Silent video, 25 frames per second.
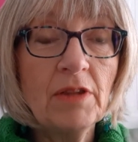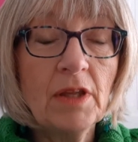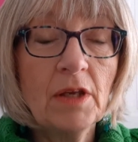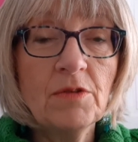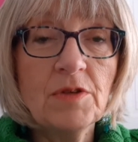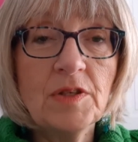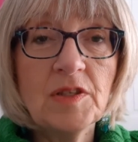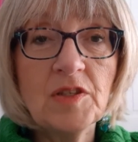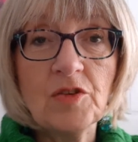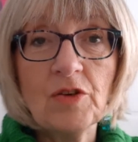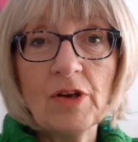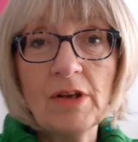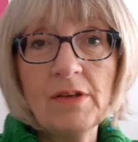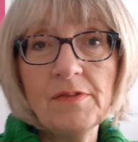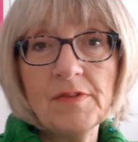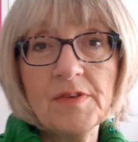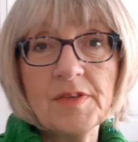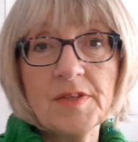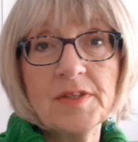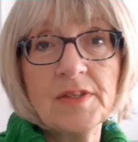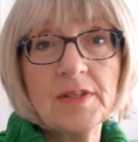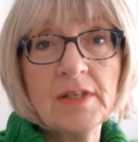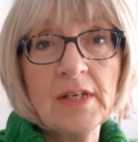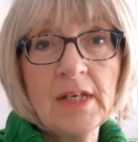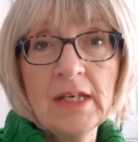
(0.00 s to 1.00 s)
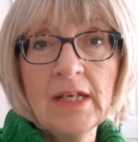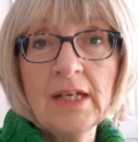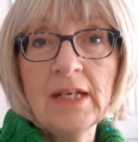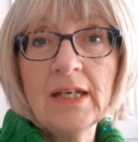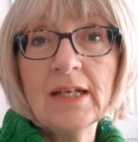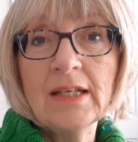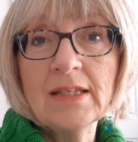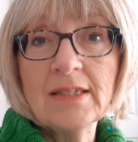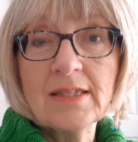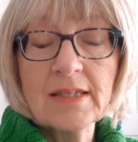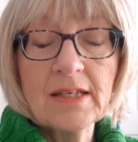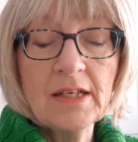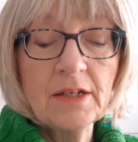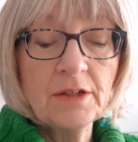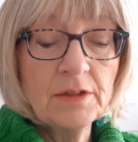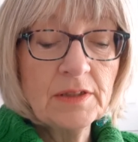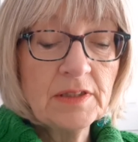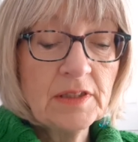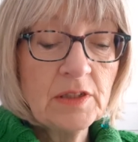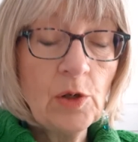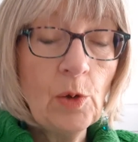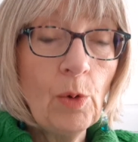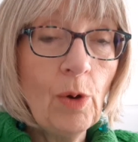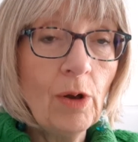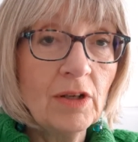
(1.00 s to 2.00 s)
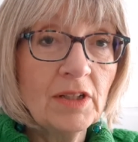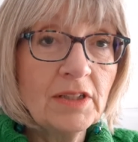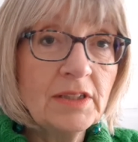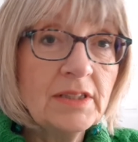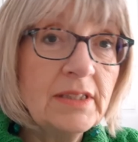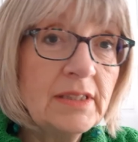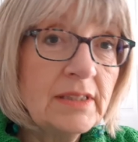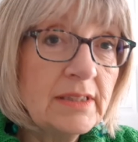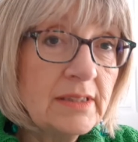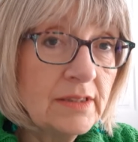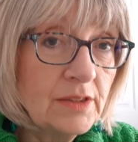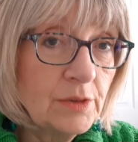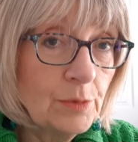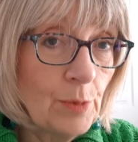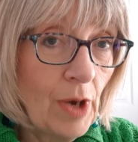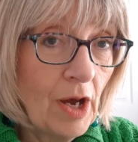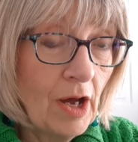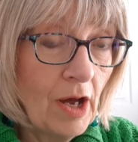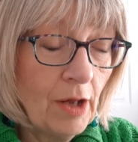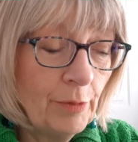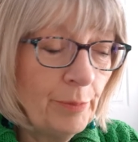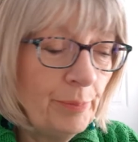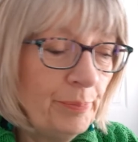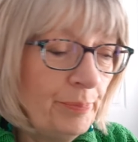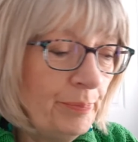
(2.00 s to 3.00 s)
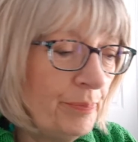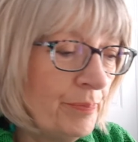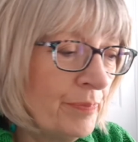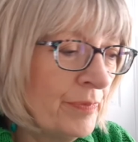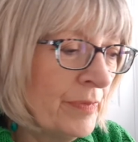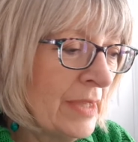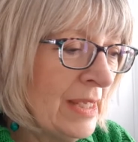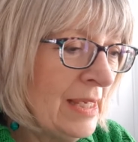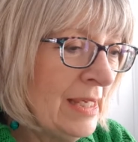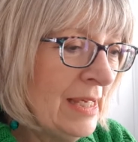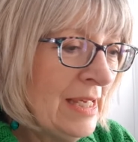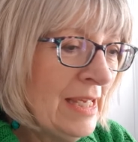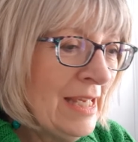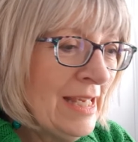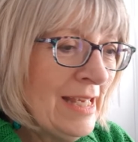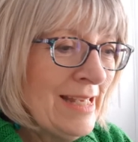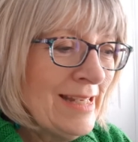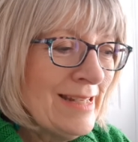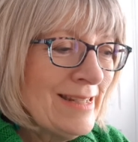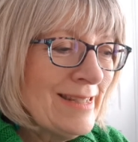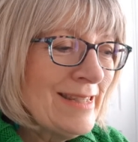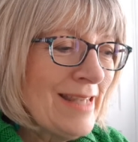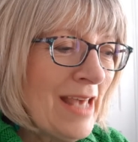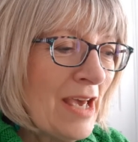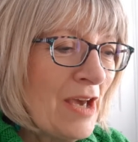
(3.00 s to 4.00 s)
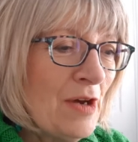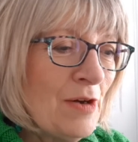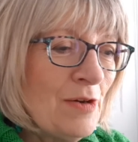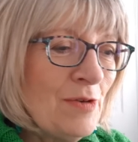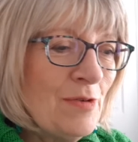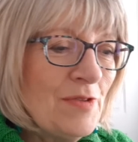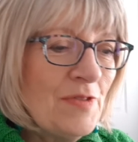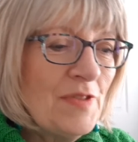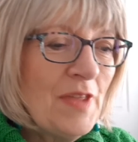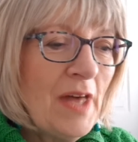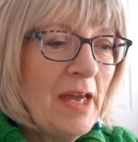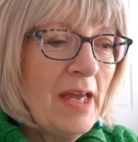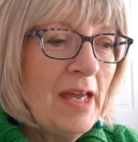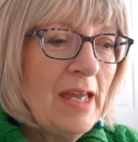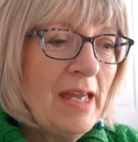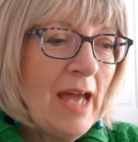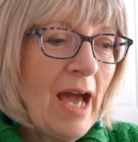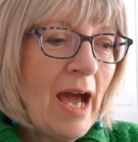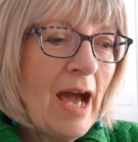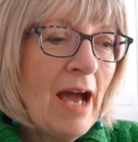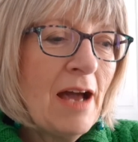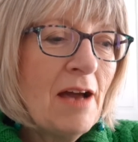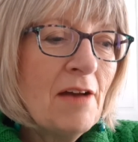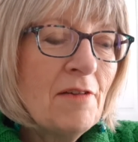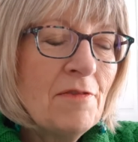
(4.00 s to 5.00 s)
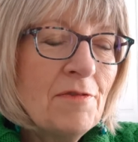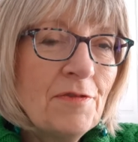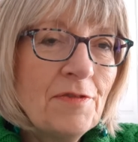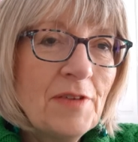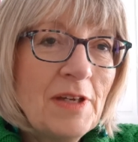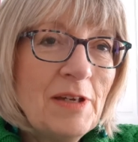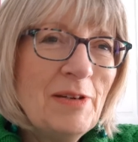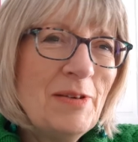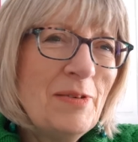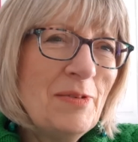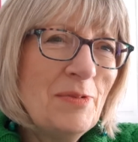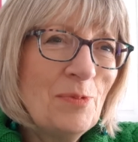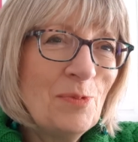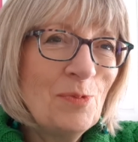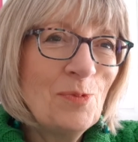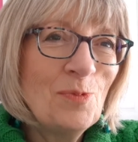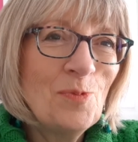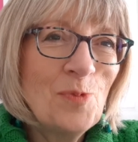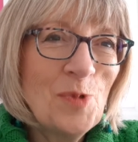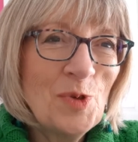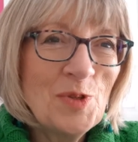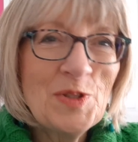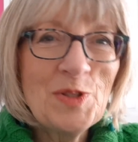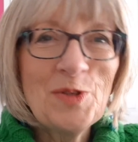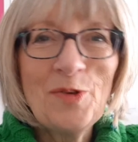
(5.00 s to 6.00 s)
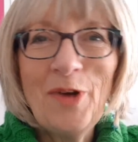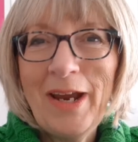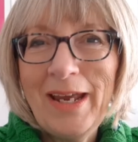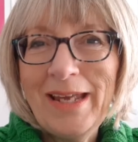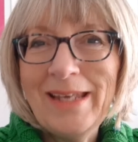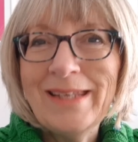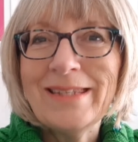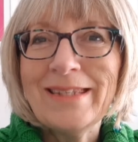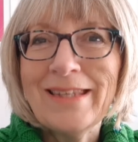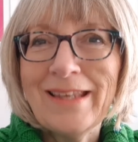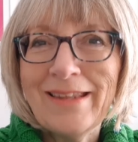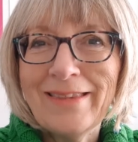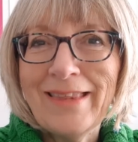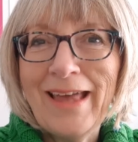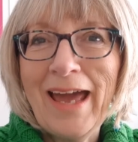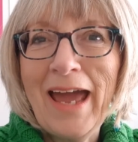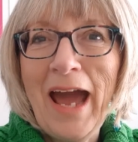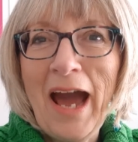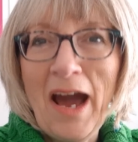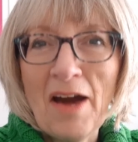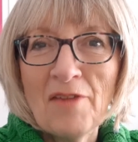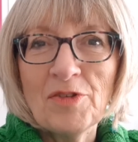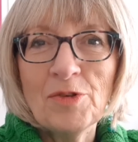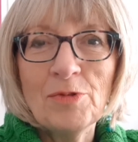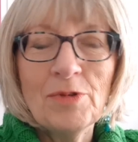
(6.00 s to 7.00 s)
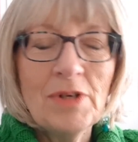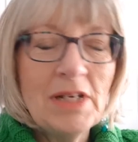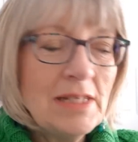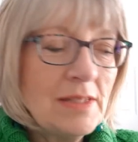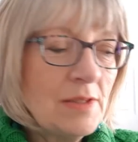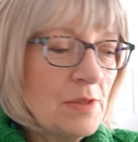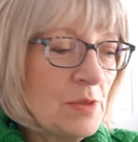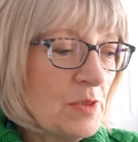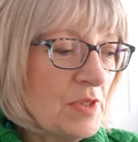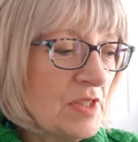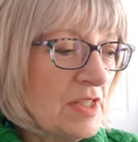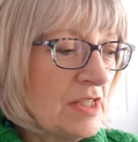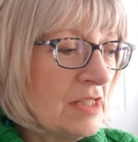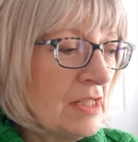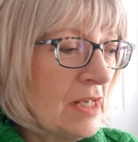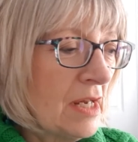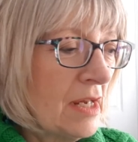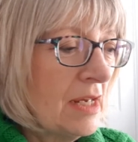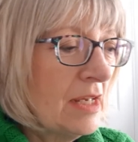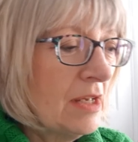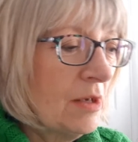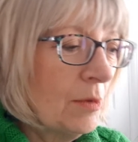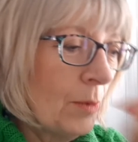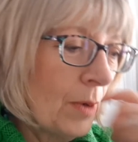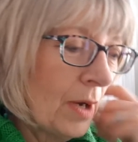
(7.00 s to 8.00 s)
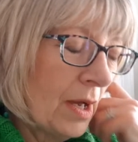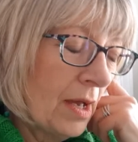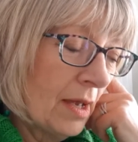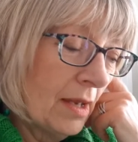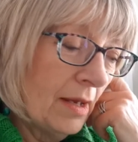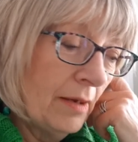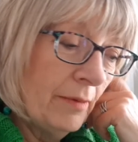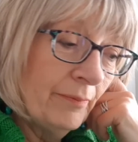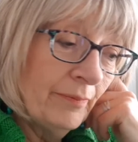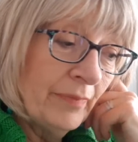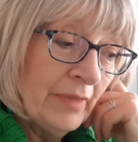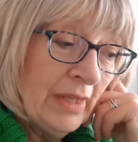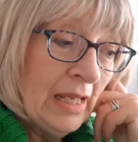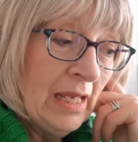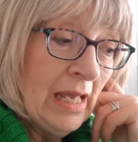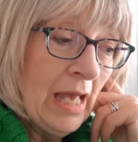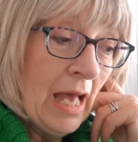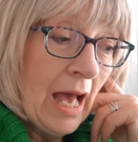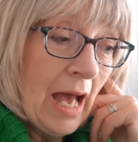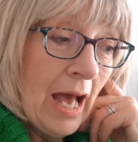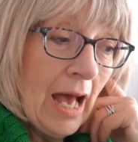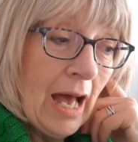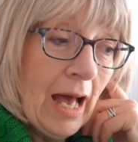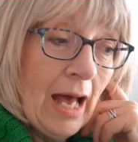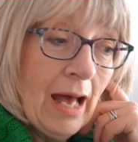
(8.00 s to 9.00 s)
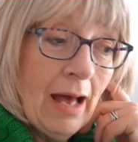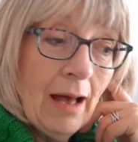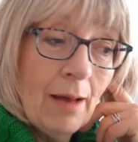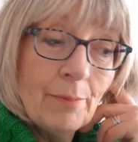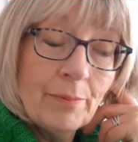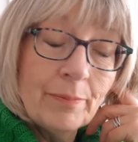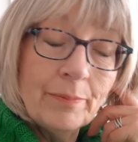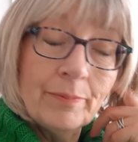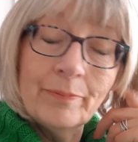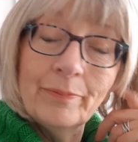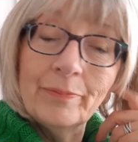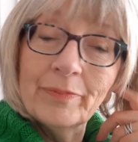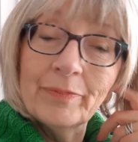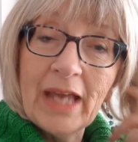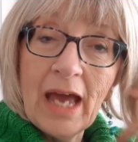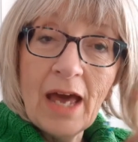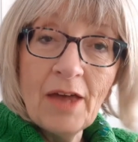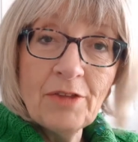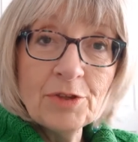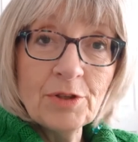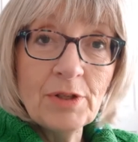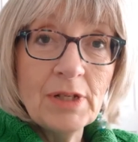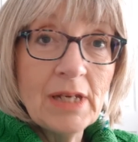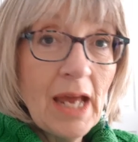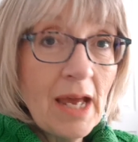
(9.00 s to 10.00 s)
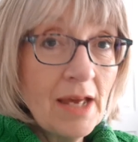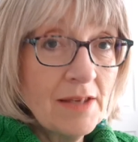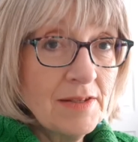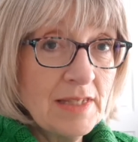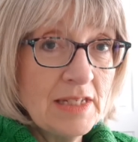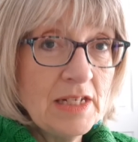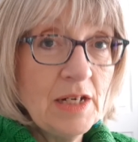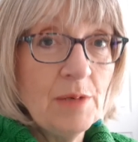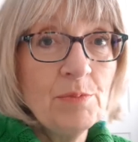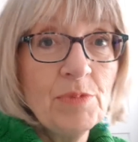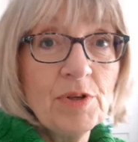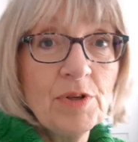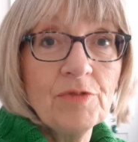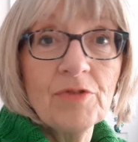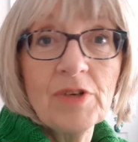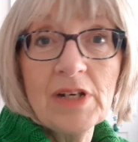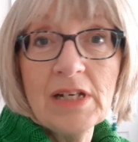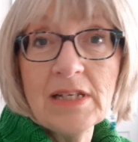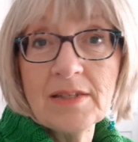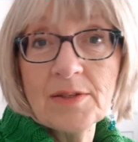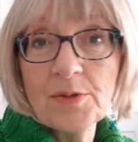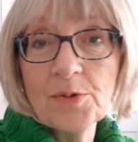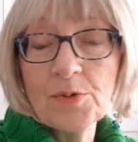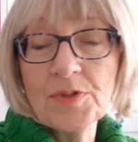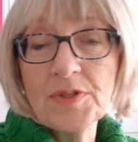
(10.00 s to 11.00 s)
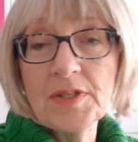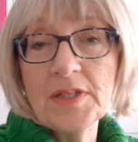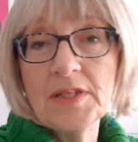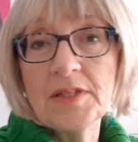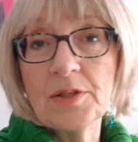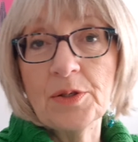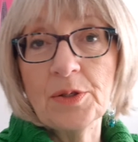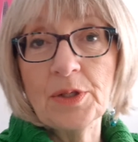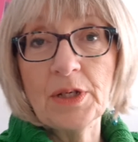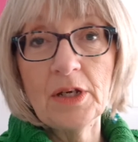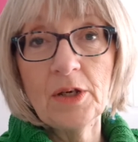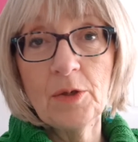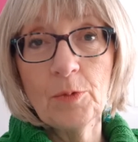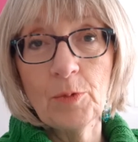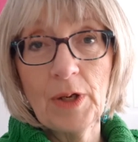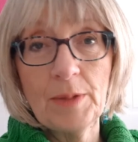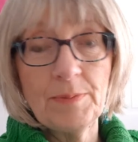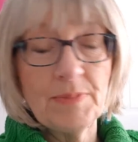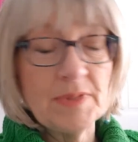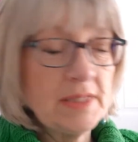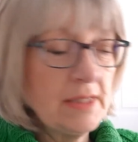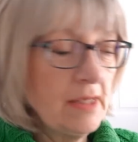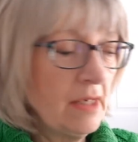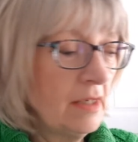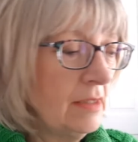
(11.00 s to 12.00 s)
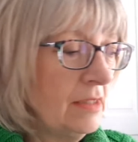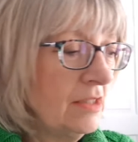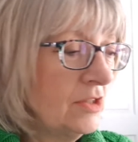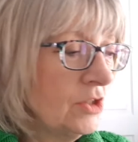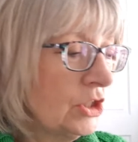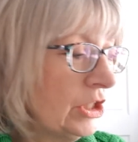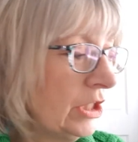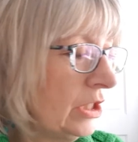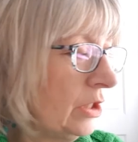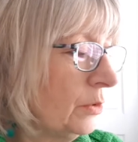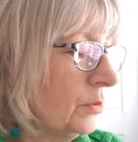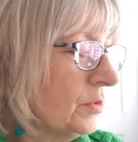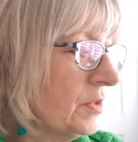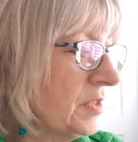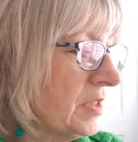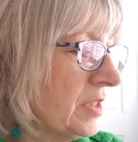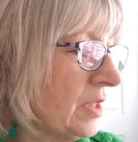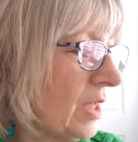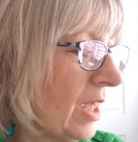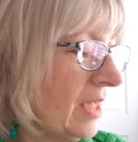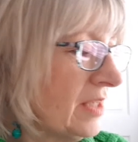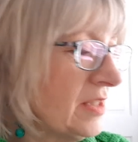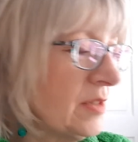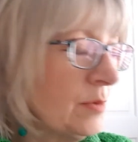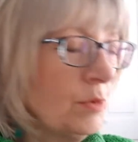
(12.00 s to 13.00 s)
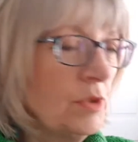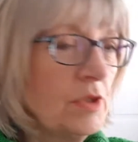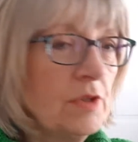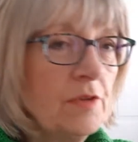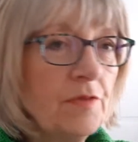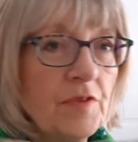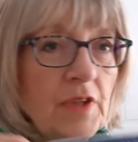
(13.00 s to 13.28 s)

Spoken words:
those strengths and skills and qualities as well. So they have, what's great is that they have a resource to take away. Catherine has a number of resources on her website, and she also has one of